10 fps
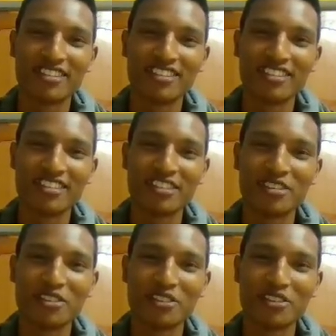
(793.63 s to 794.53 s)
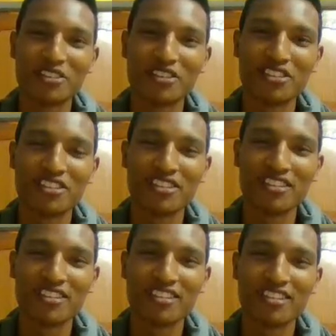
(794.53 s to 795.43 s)

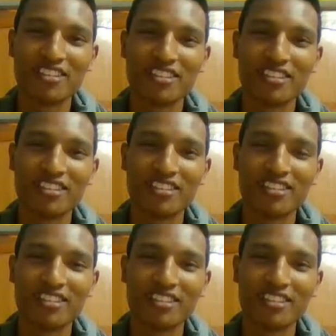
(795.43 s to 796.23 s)
(silent)